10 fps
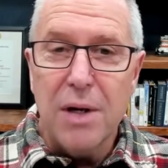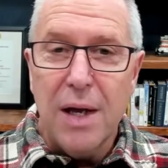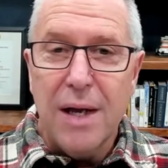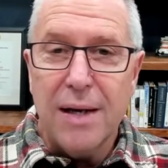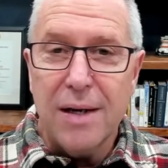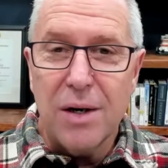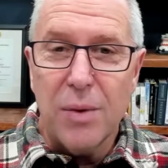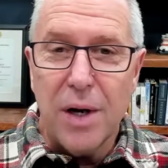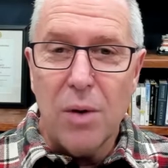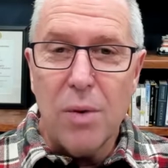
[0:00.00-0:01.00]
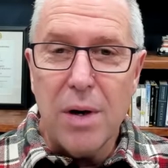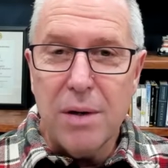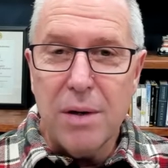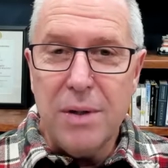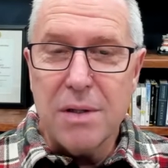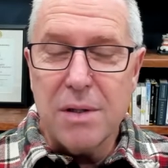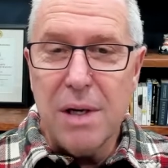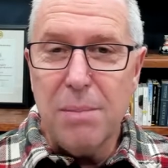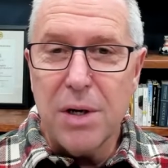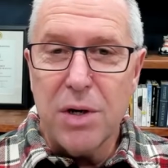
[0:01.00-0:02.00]
We all want to eat and
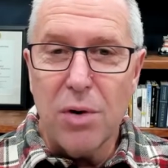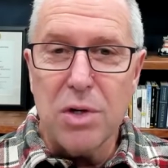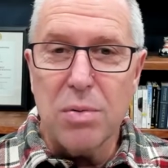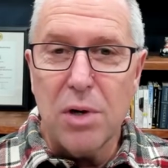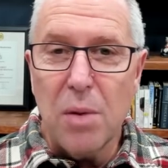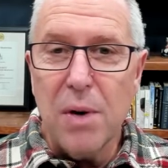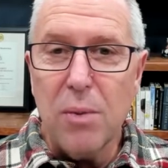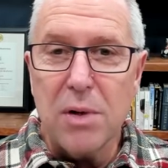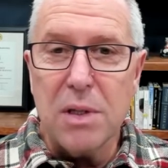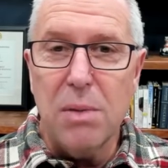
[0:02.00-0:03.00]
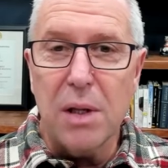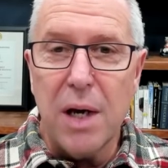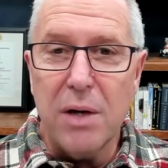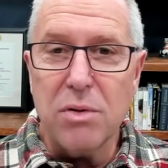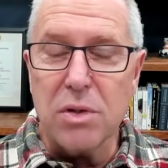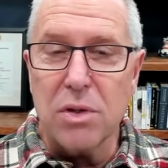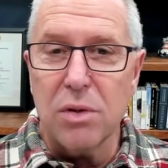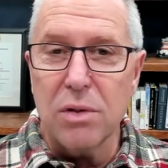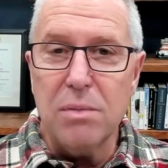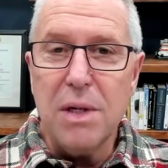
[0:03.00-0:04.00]
sleep indoors, but nobody wants to build the houses. So
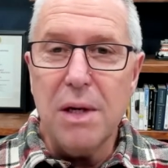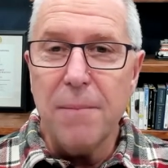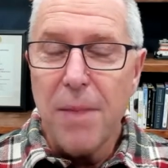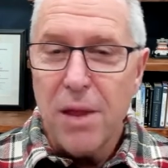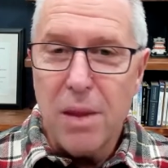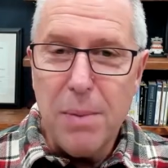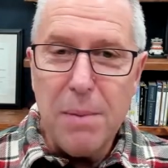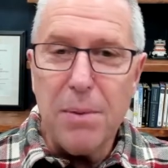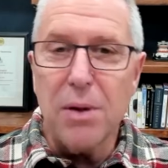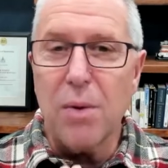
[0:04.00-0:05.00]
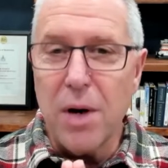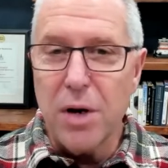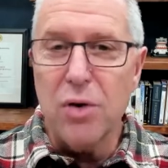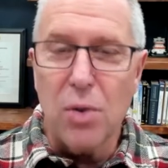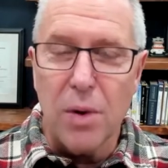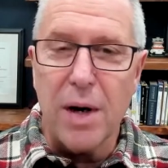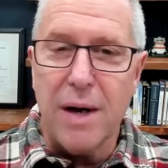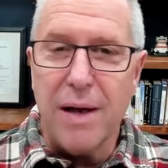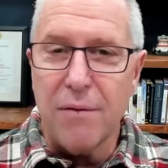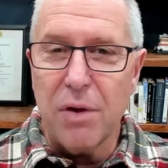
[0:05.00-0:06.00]
to me, the people that want to do the work, I
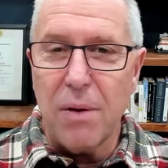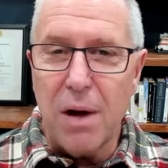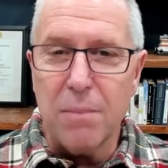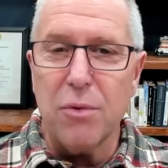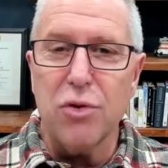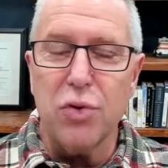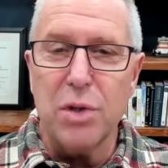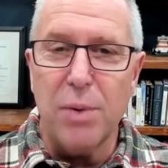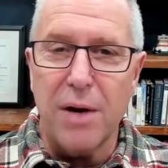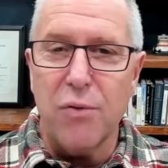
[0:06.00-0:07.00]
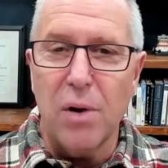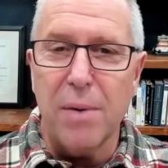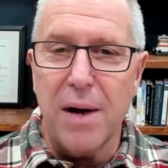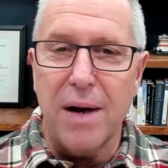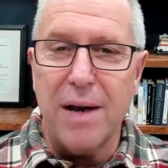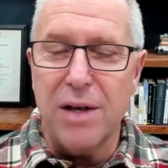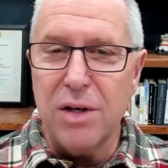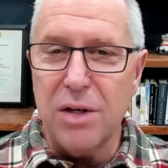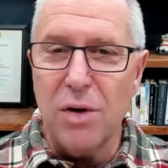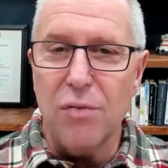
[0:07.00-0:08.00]
have the utmost respect for, but
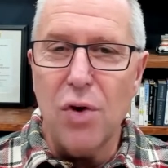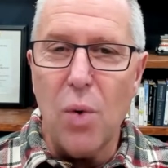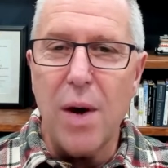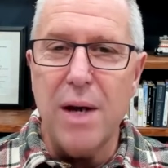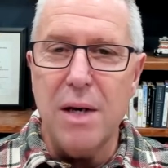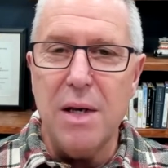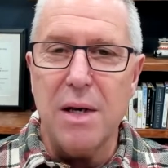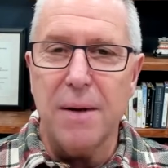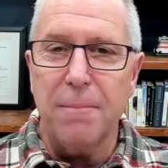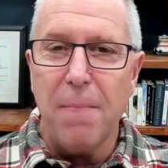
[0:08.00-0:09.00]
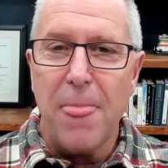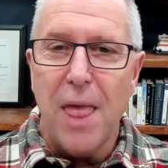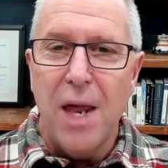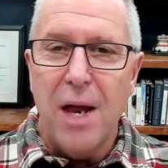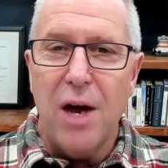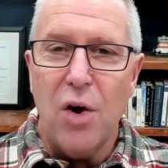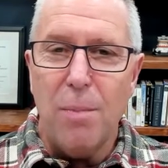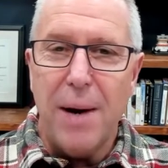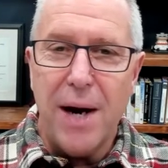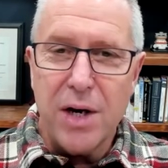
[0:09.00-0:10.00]
you have no idea how
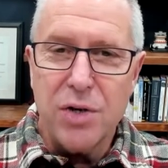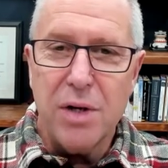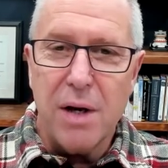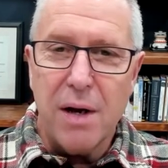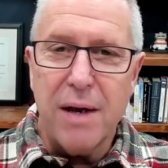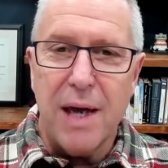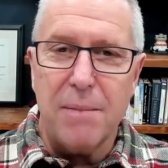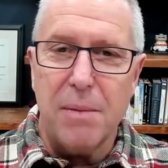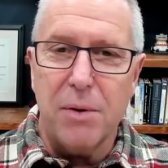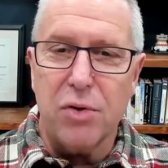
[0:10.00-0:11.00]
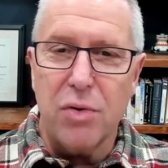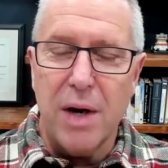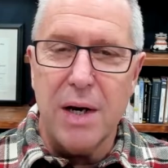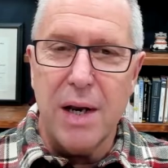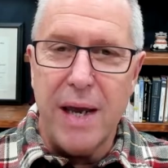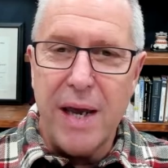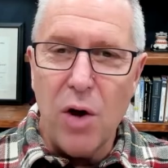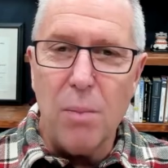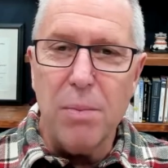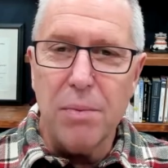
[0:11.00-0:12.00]
passionate I am about trying to
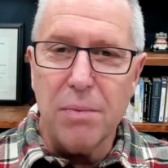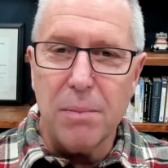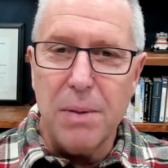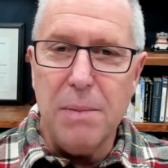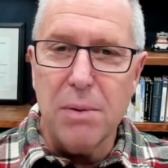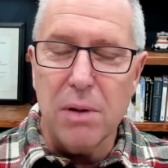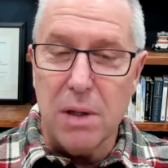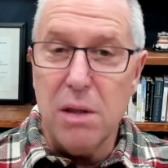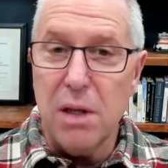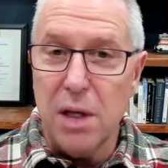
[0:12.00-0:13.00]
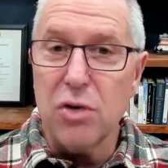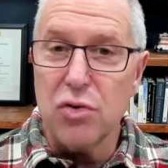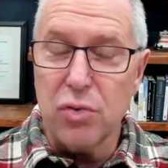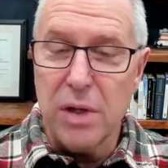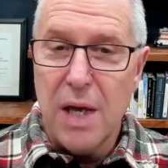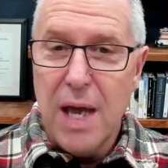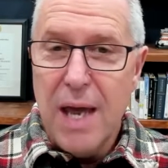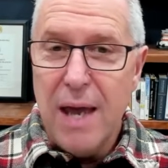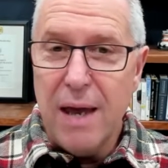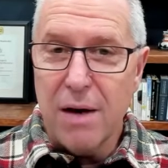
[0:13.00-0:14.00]
help the people in the industry
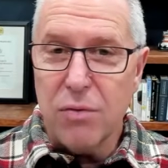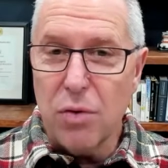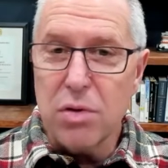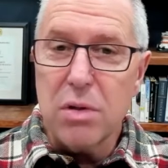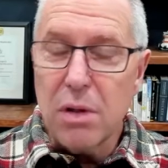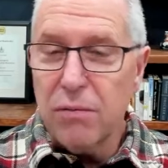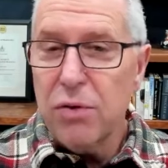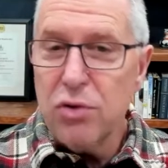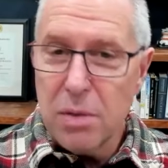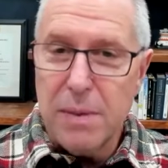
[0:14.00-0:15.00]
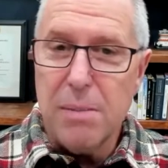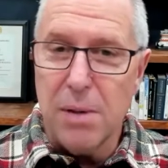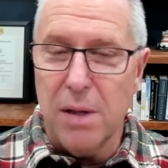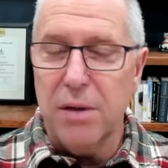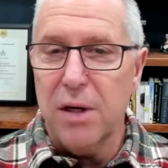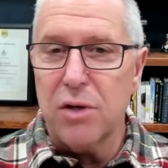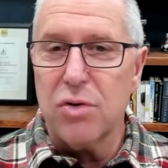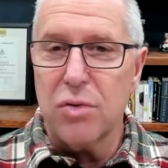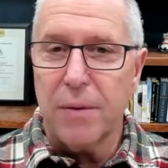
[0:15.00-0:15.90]
and, of course, the future people in the industry.